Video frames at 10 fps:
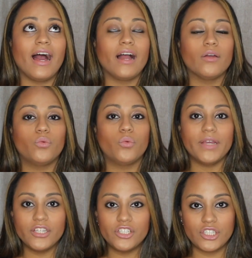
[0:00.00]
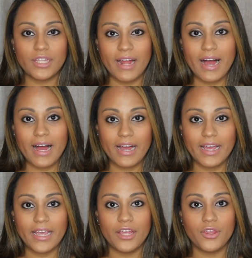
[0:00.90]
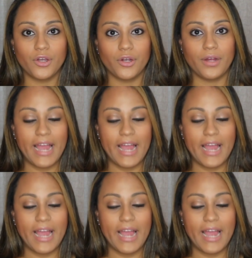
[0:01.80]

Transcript: I wish that I either